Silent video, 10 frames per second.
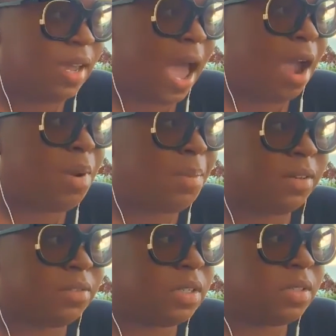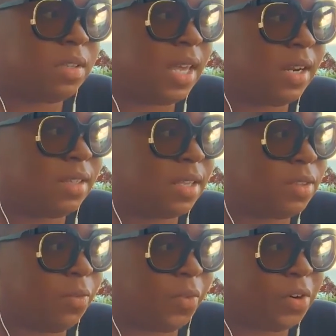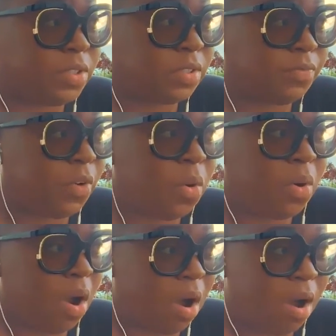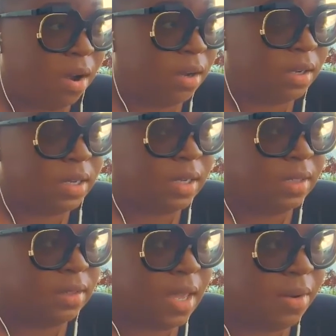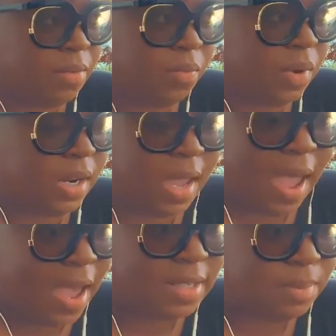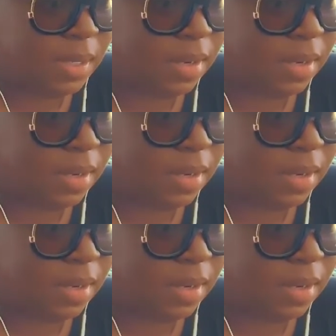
I remember getting like the first phone call that when they asked me to